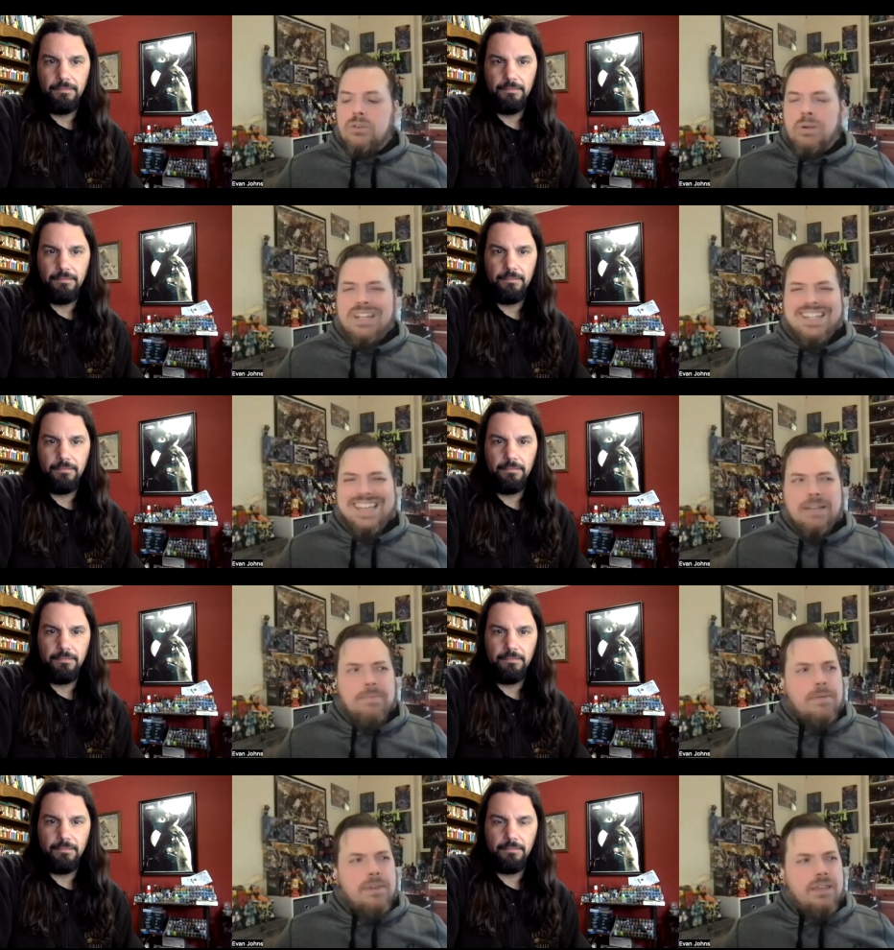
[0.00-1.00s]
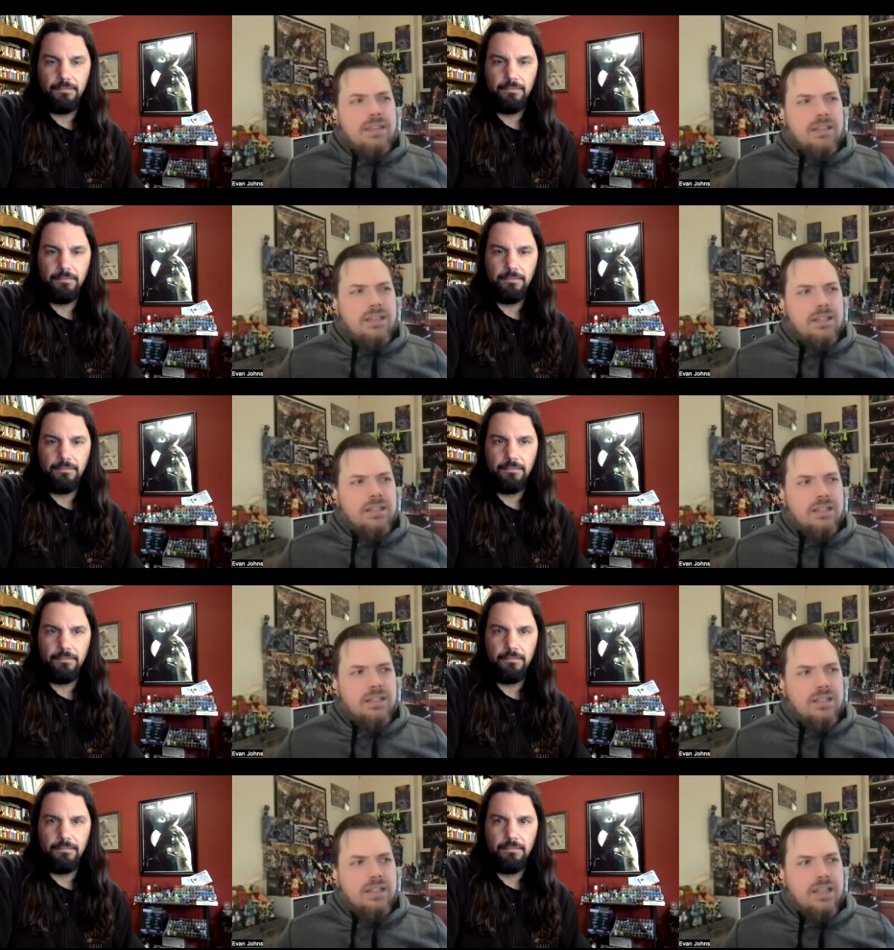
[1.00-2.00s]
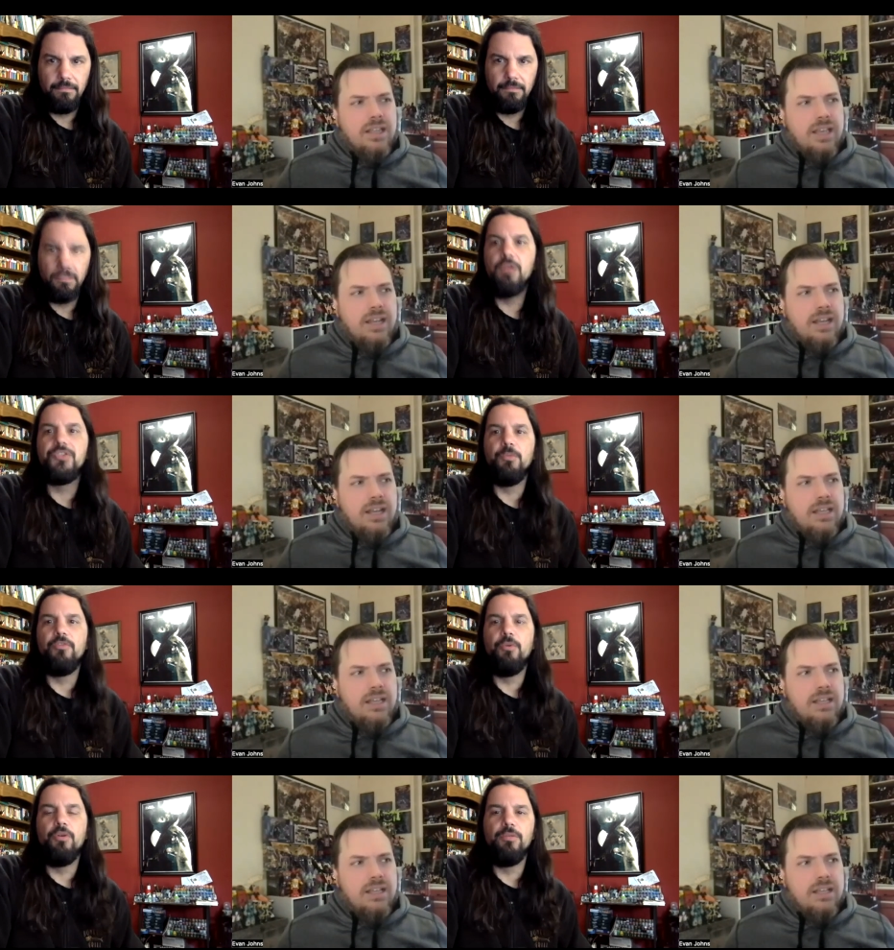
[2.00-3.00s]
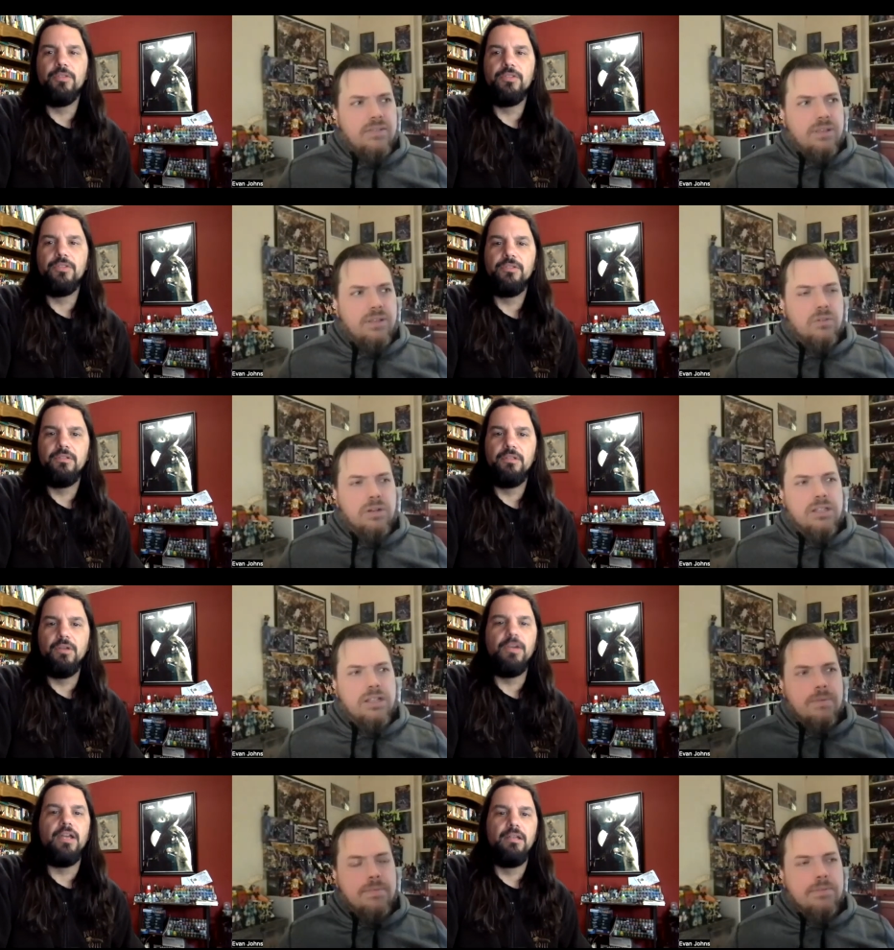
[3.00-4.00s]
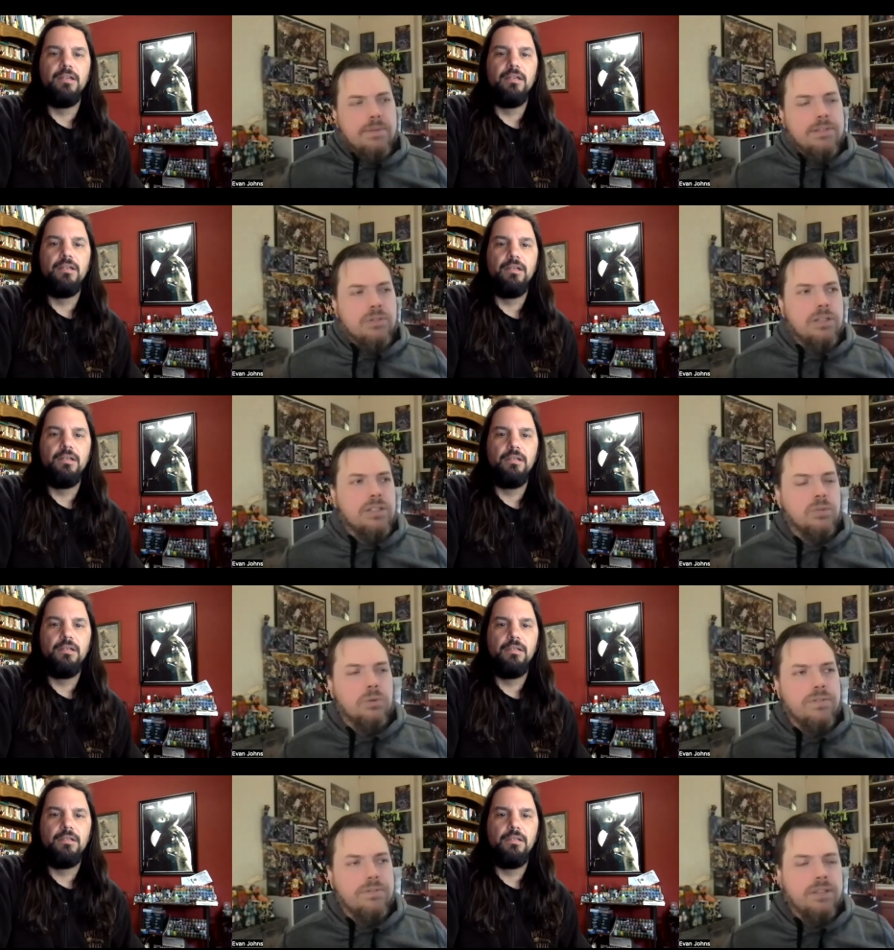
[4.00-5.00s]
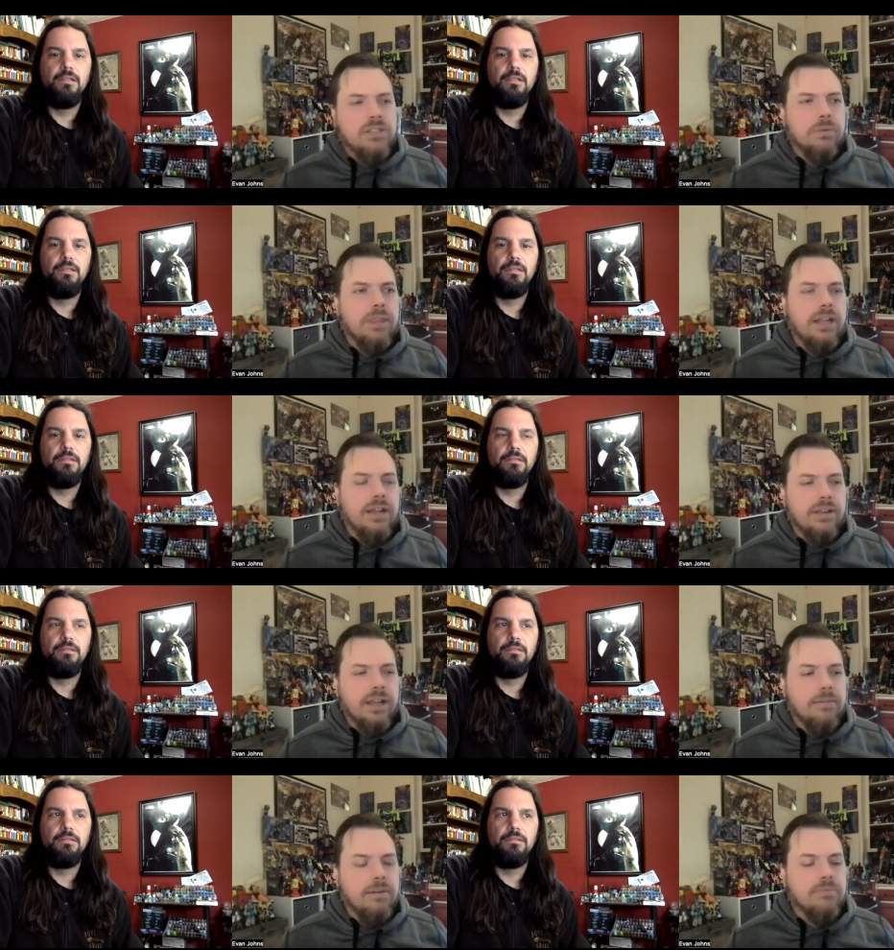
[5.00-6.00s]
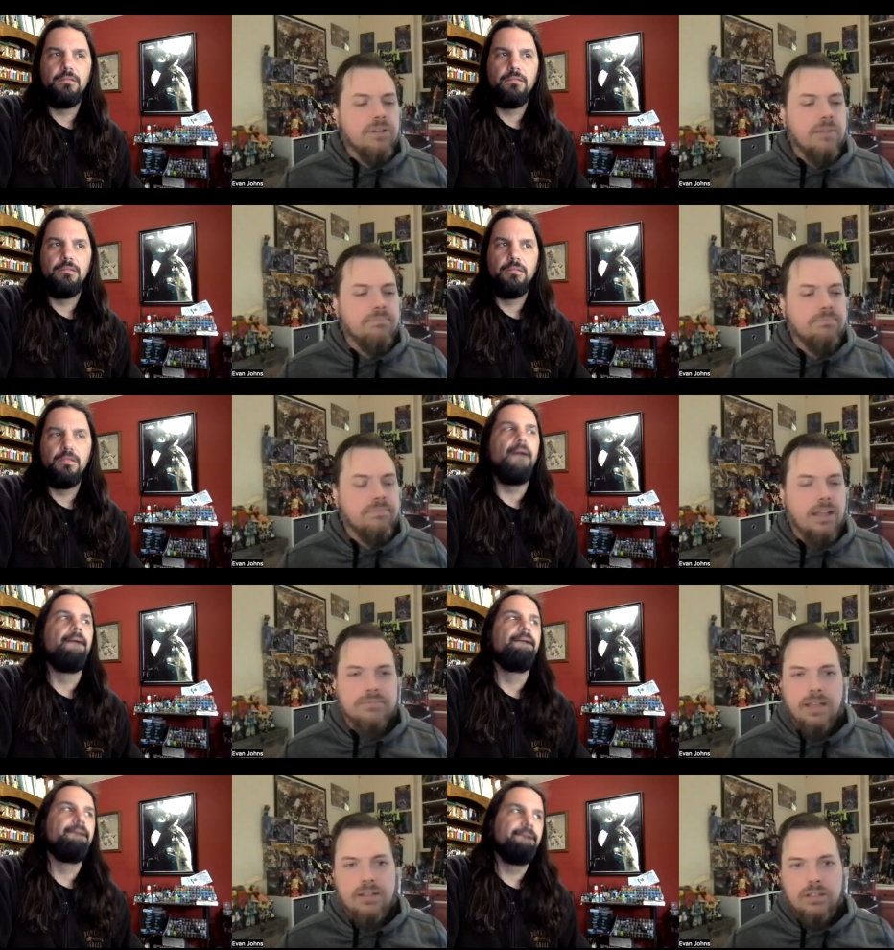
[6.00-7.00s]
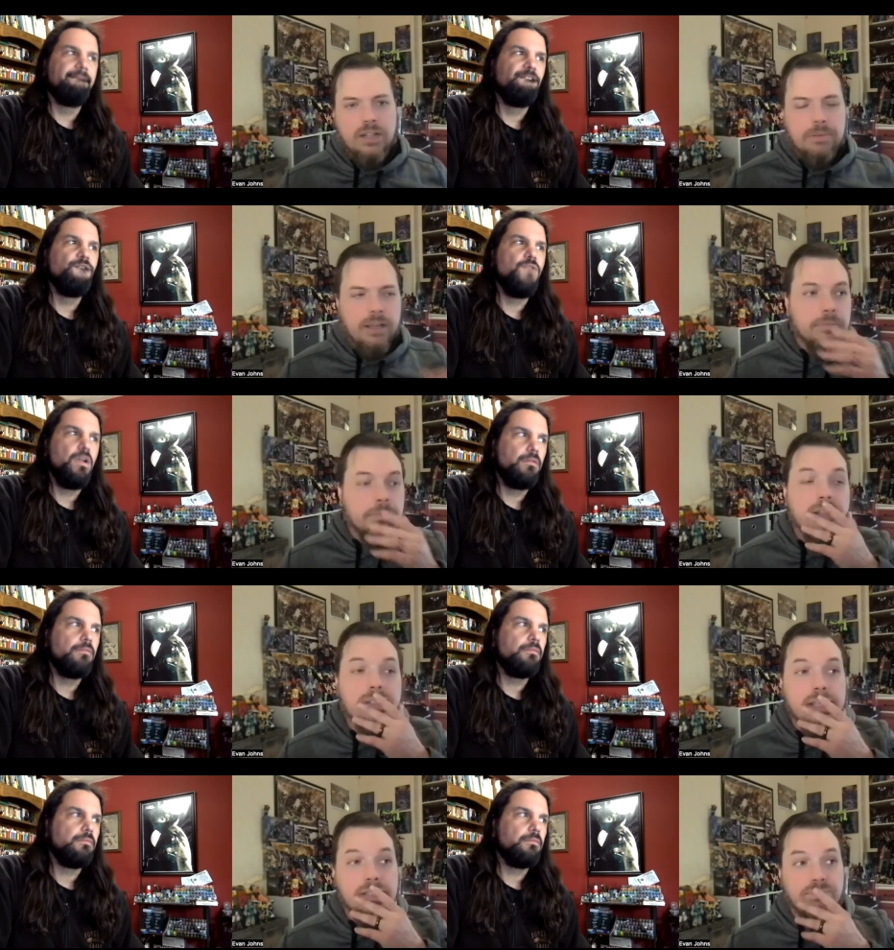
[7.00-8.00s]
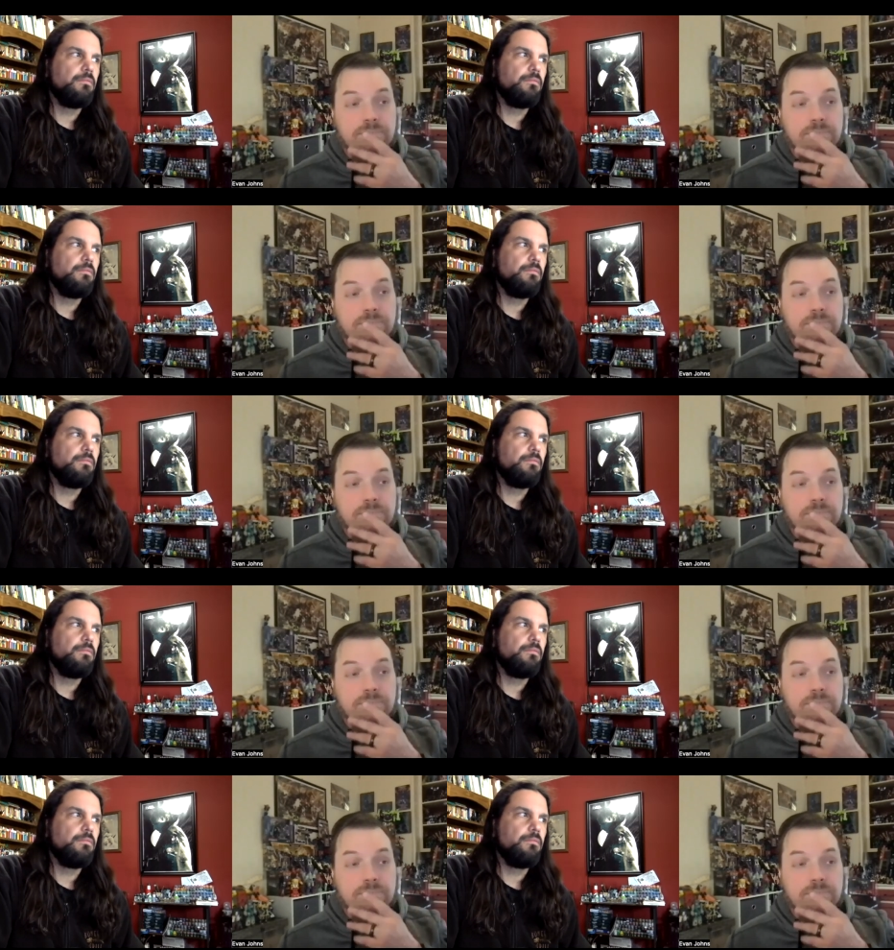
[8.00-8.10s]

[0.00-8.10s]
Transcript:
Speaker 1: 2010 maybe
Speaker 2: oh so uh, before he
Speaker 1: was no, 2010 okay. maybe, maybe 2010 2015 somewhere in that area i'm, I'm, okay. i will look it up later but it's it's